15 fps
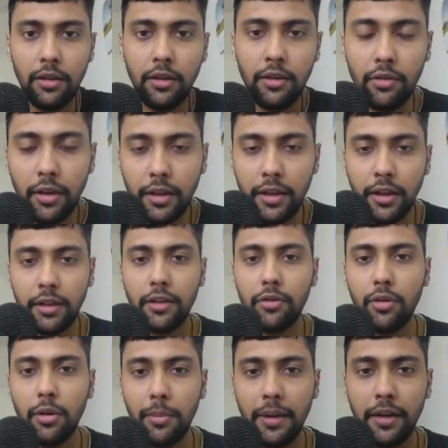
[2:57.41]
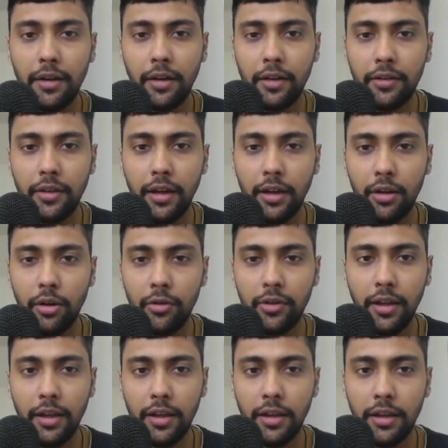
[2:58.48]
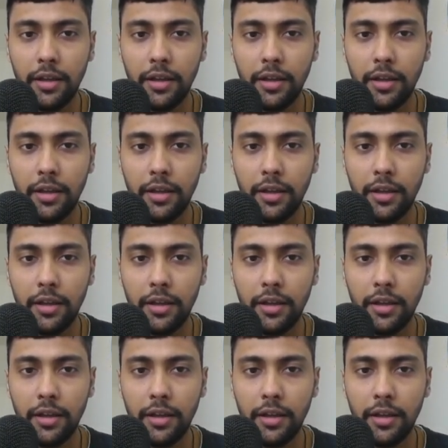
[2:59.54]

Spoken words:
So I think this will be interesting to see.